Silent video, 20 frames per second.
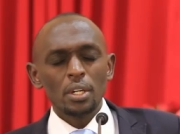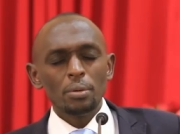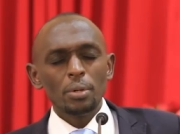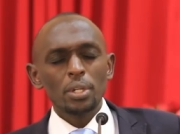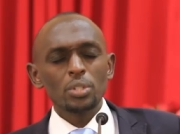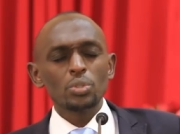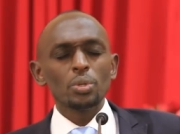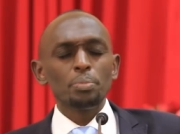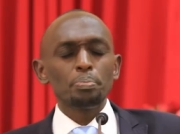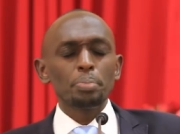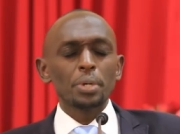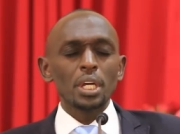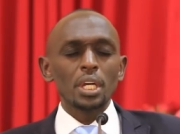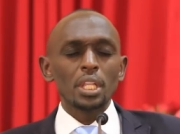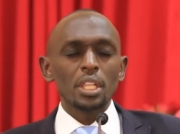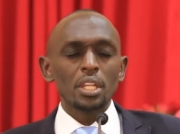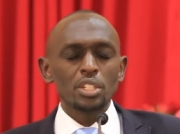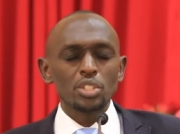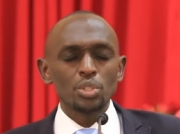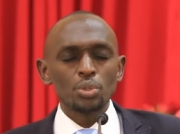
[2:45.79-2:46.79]
But we
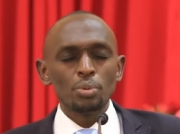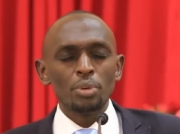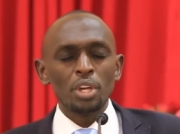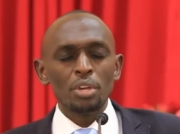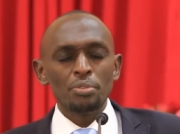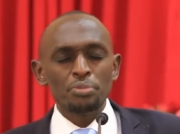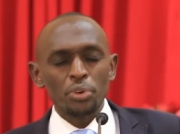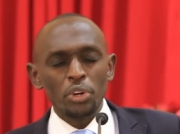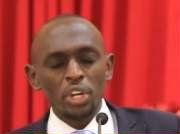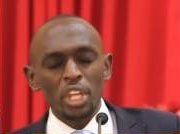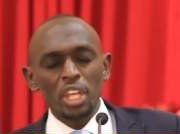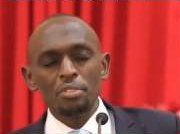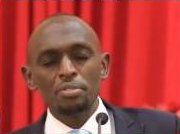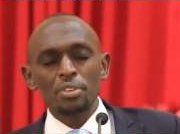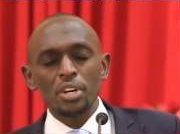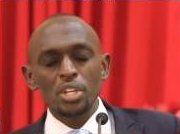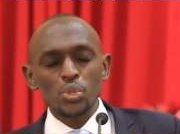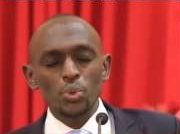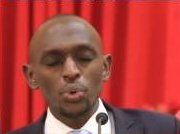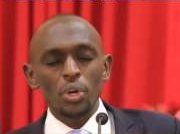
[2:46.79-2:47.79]
pray that you may
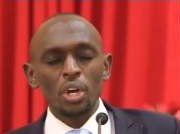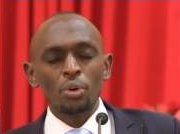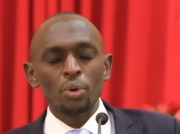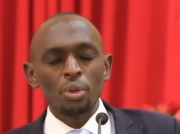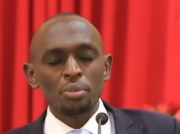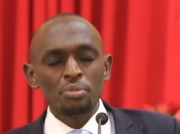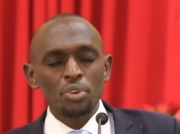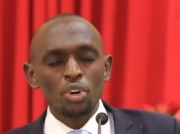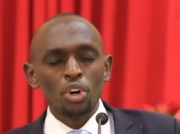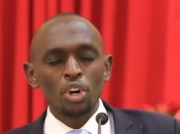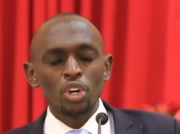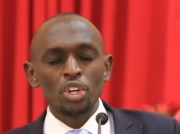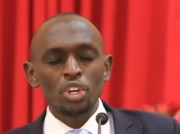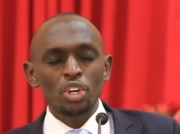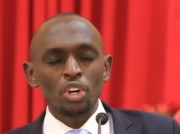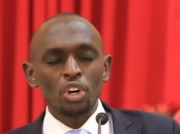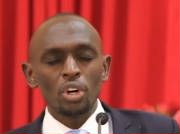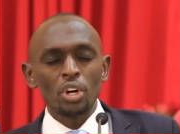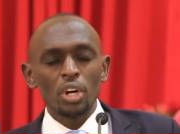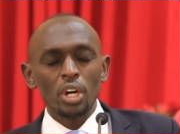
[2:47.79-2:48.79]
forgive us where we've gone
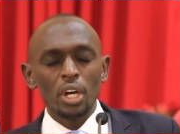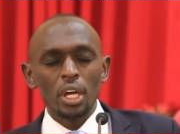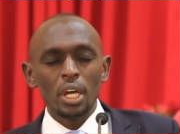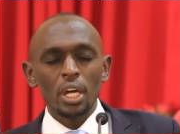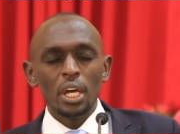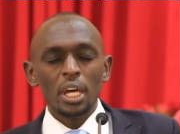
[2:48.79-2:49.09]
wrong.